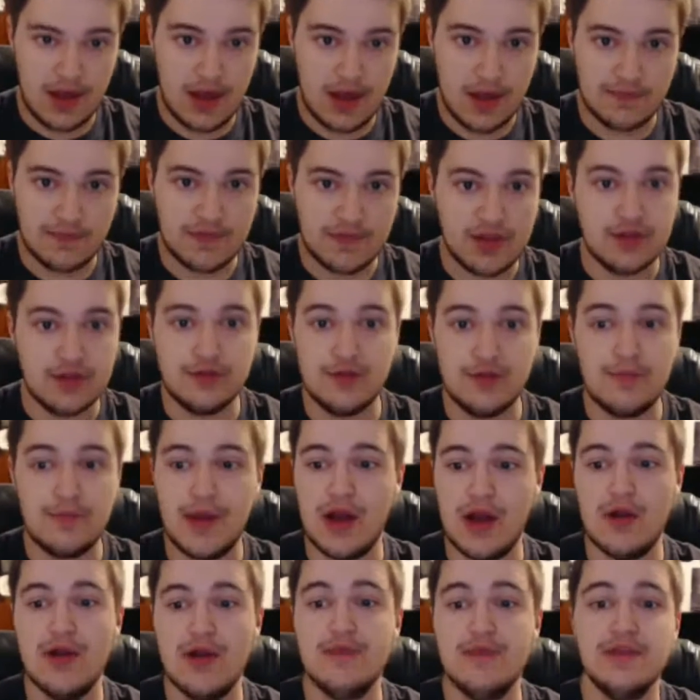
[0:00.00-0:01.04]
You
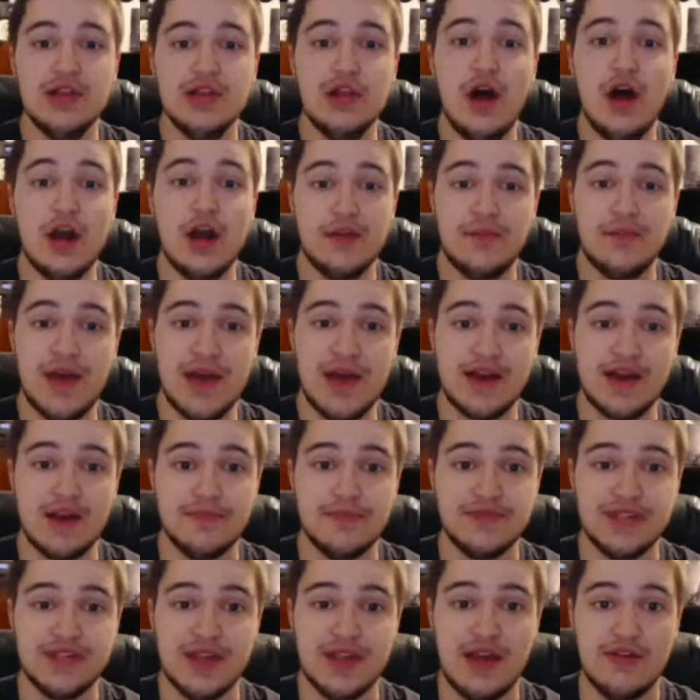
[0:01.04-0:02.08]
pair him and Lana back
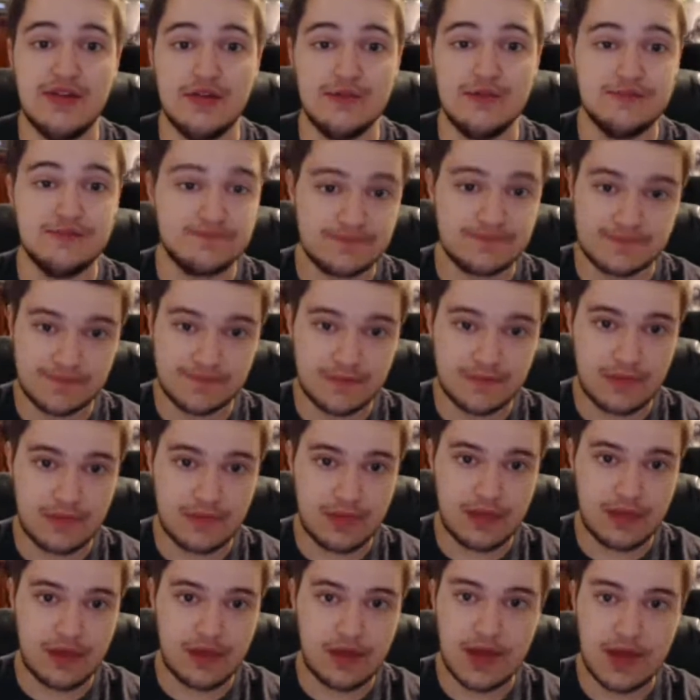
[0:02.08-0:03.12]
up together.
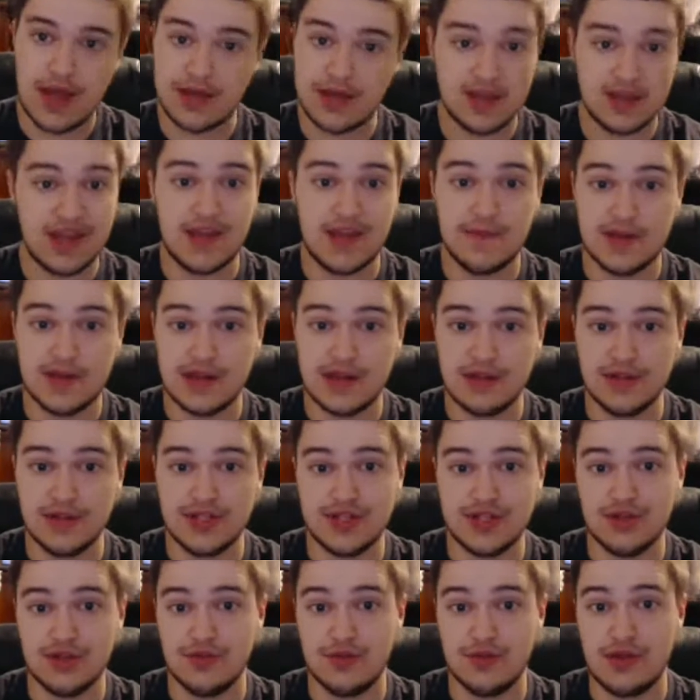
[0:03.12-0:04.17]
I think him and
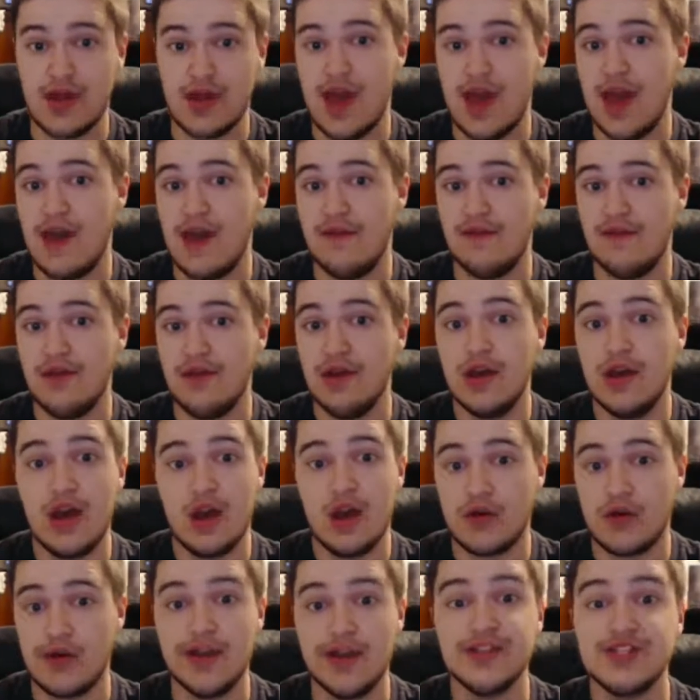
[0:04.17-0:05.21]
Kalisto could have
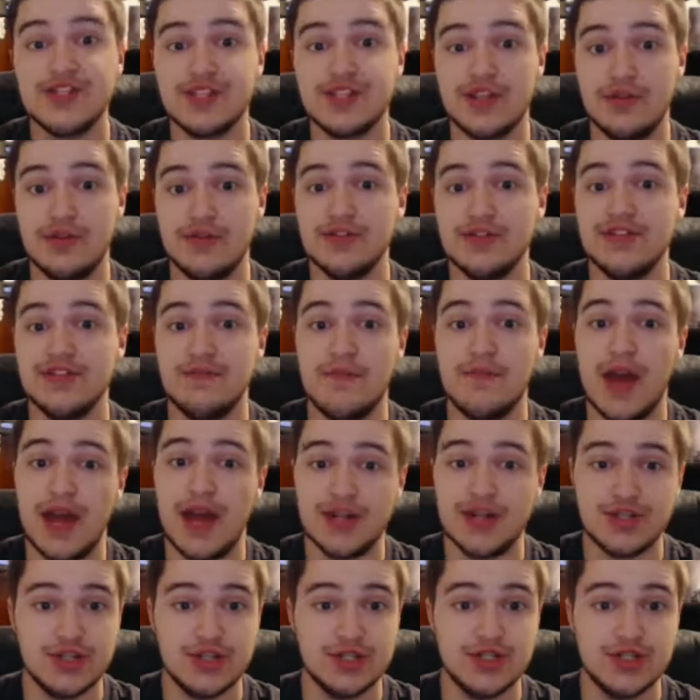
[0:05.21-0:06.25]
a great series of
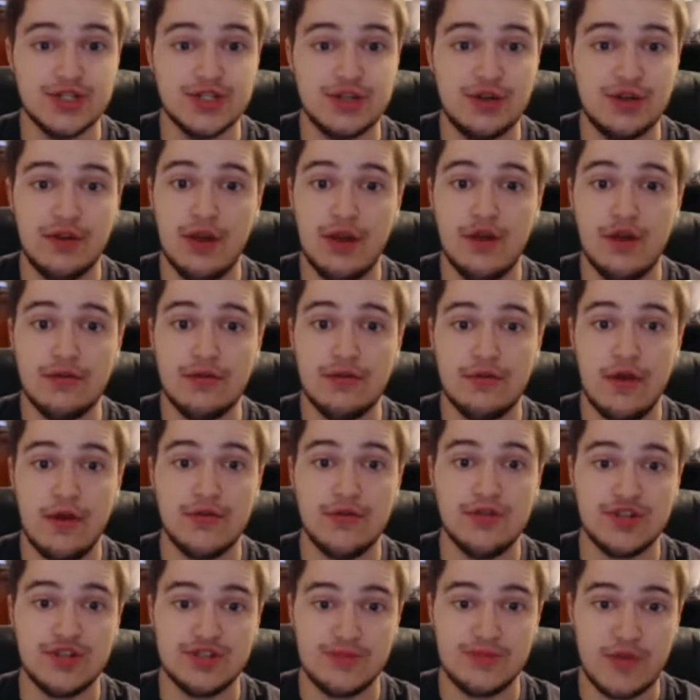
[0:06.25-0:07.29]
matches,
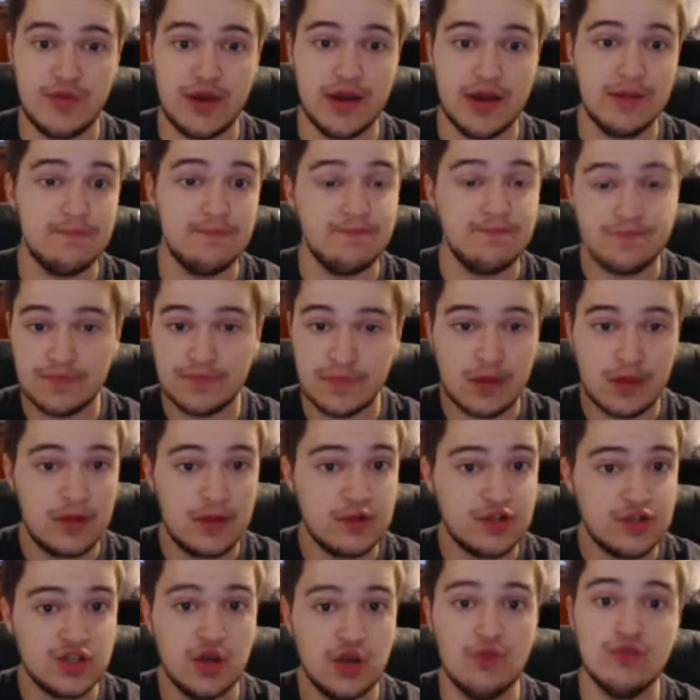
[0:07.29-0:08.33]
throughout the spring.
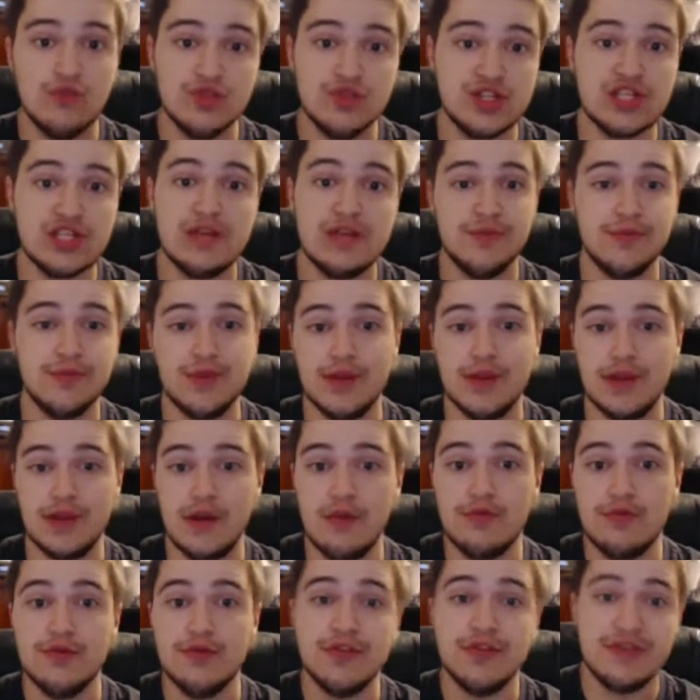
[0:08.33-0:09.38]
So we'll see where they
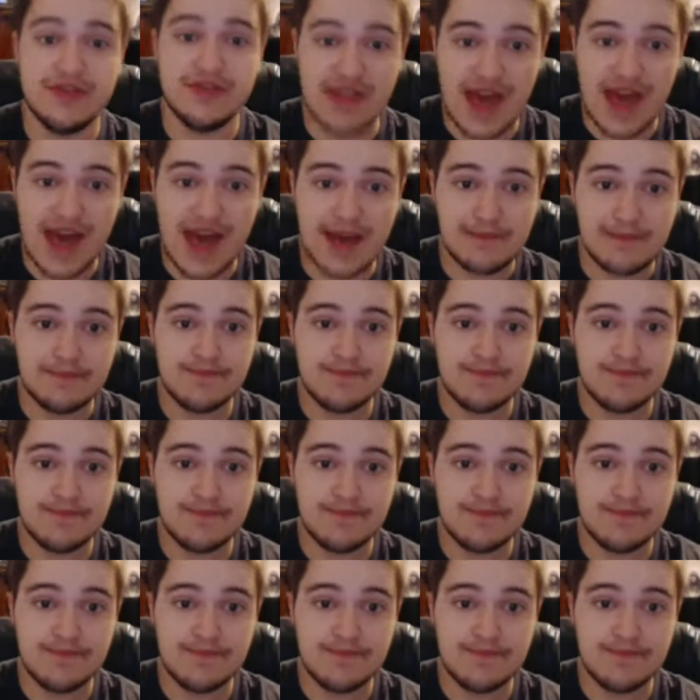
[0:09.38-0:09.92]
go with that.